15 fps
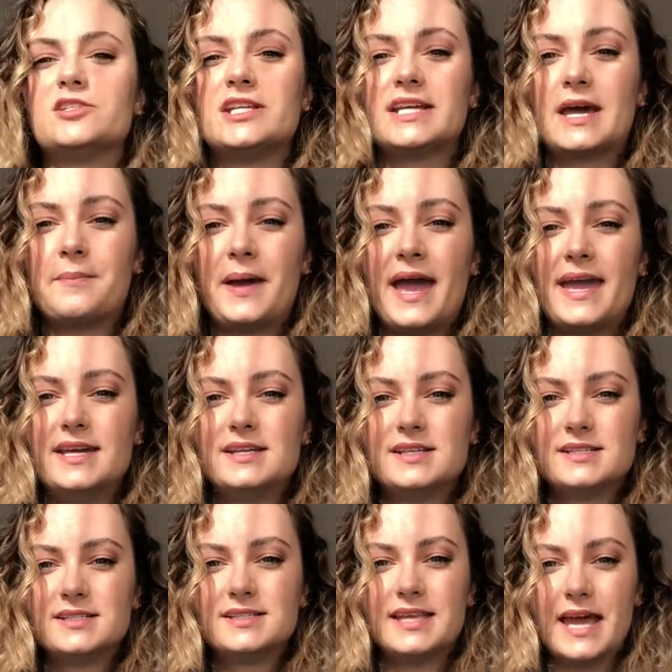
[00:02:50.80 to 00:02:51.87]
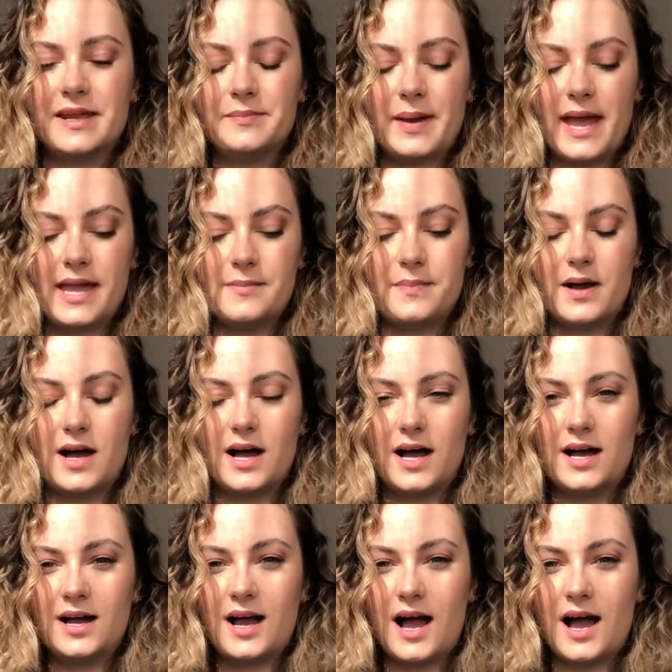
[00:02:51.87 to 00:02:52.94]
gonna get paint,
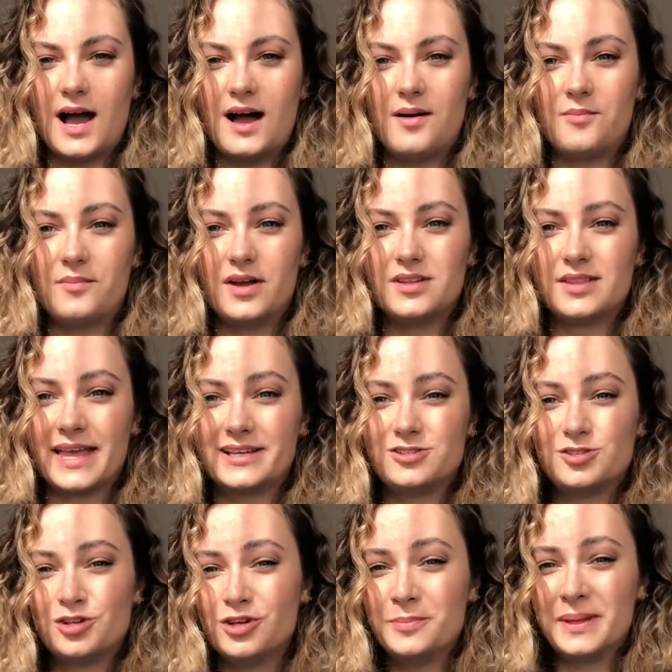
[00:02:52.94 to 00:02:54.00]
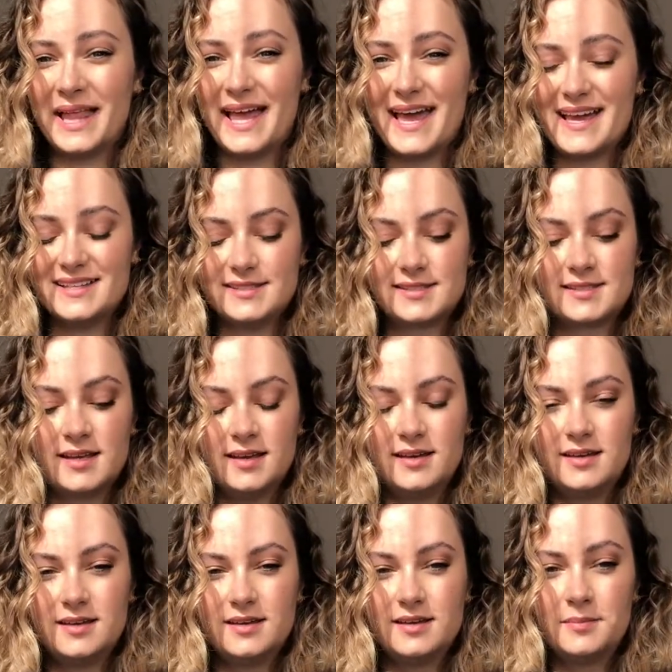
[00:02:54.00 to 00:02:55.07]
sandpaper, like 2 plants,
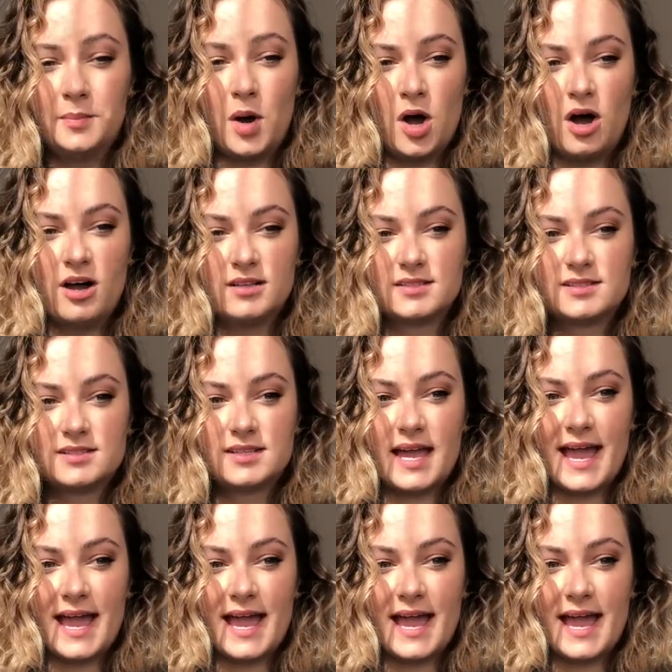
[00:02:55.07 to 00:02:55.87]
pots,